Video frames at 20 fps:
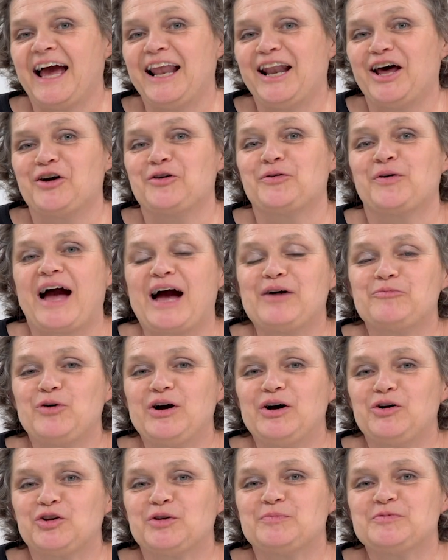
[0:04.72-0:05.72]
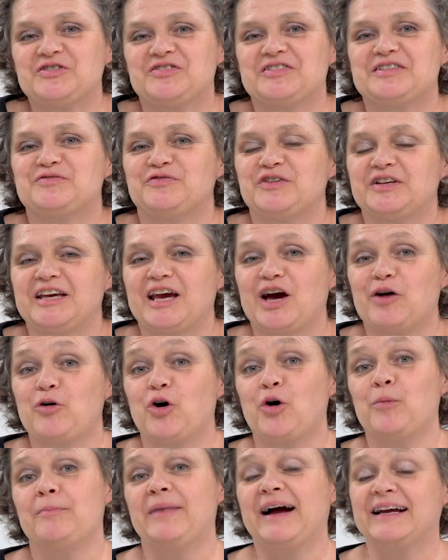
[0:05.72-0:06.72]
Hello and welcome to this video
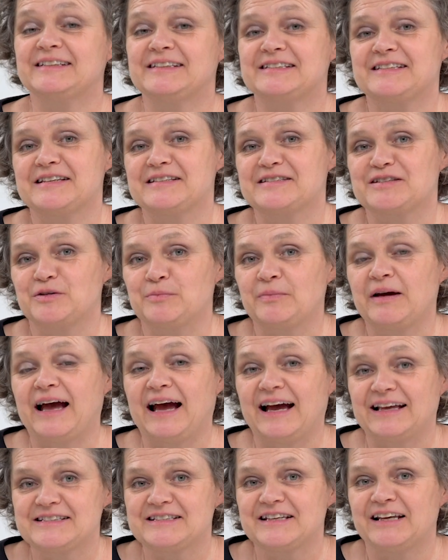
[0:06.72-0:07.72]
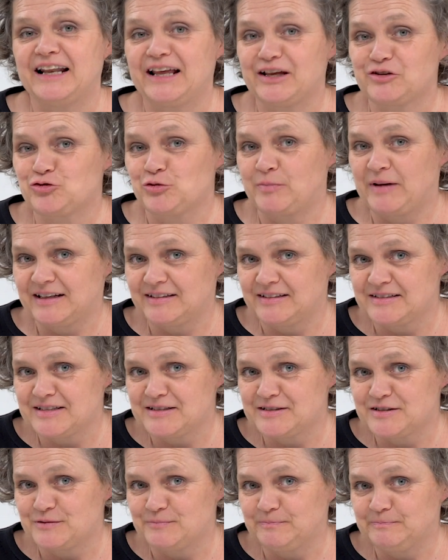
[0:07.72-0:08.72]
on magnetism and
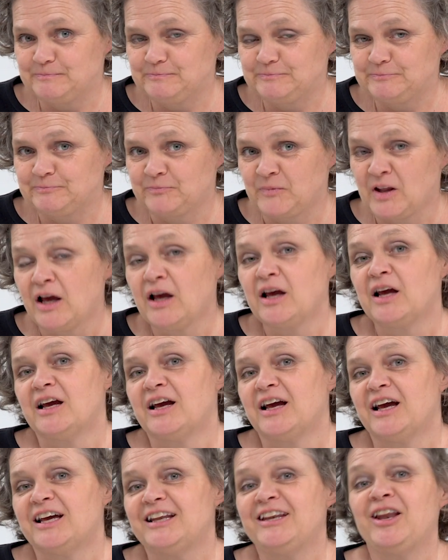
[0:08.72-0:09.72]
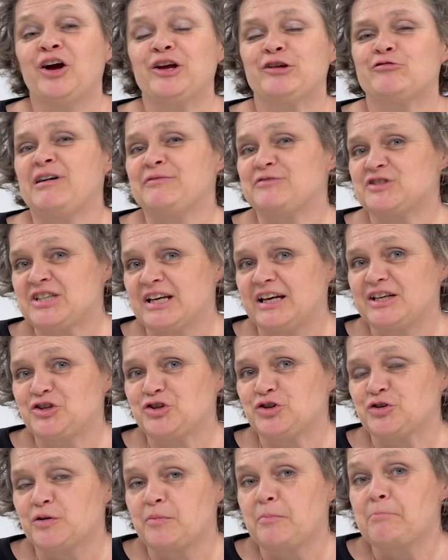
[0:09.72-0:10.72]
electromagnetism. Like
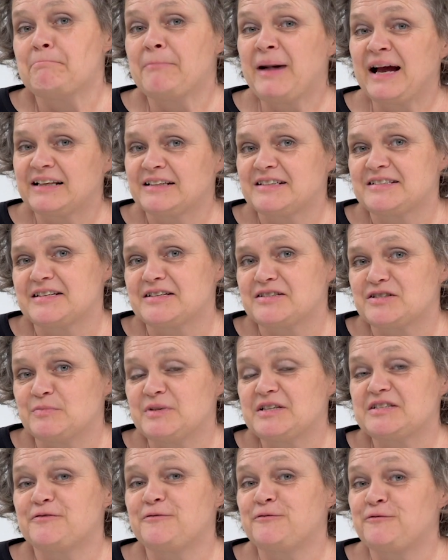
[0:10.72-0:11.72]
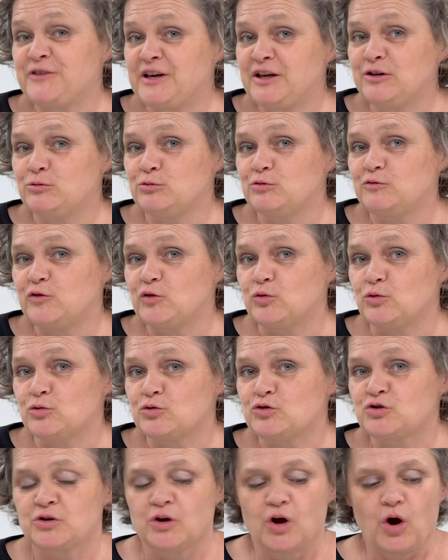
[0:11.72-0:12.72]
gravitation, magnetism is a field
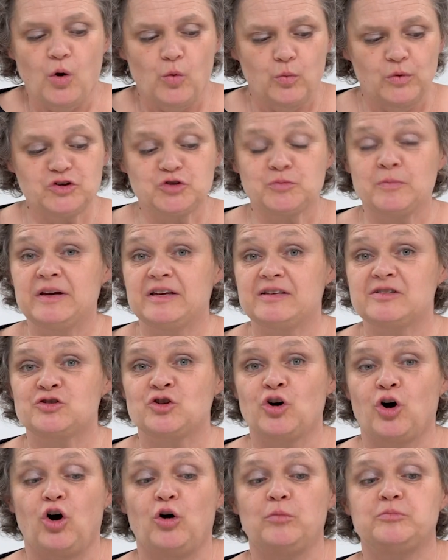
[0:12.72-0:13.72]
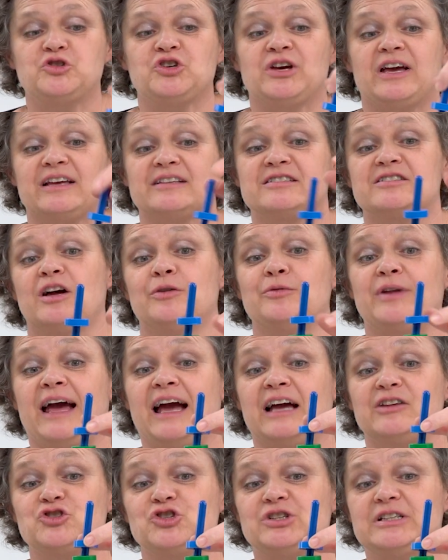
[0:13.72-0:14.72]
force, which means that objects don't
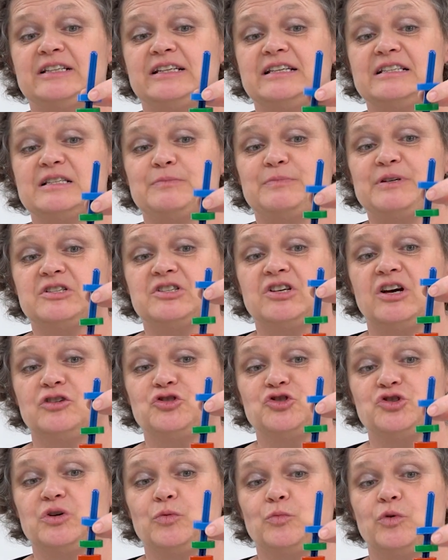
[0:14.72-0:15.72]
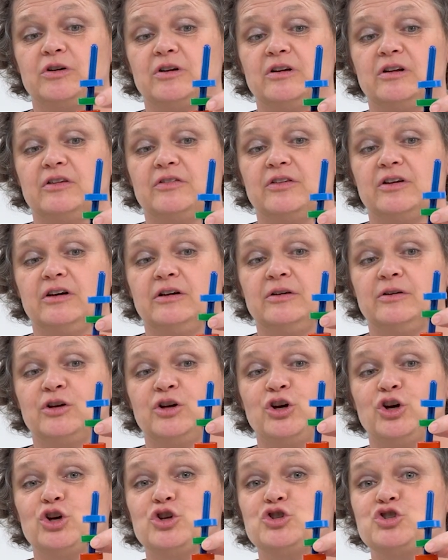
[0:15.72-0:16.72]
actually need to be touching one another
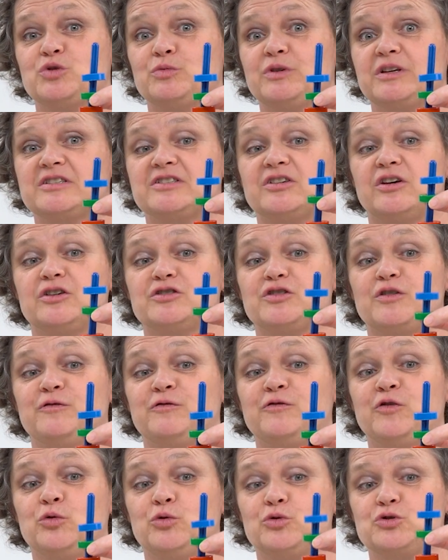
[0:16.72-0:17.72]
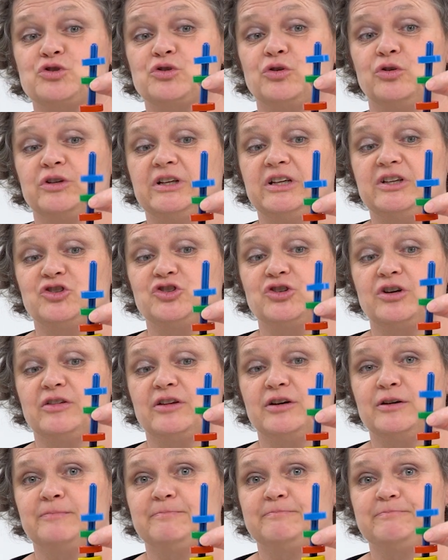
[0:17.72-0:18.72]
to exert a force on each
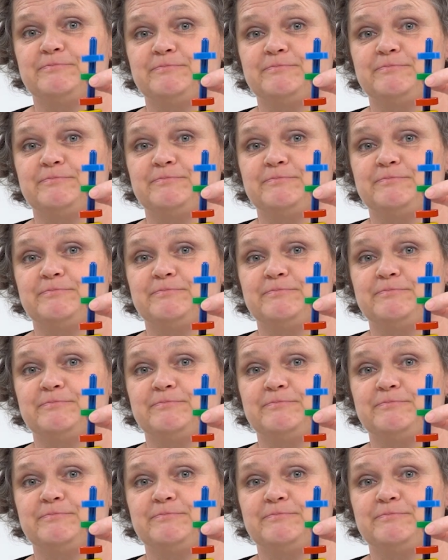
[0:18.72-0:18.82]
other.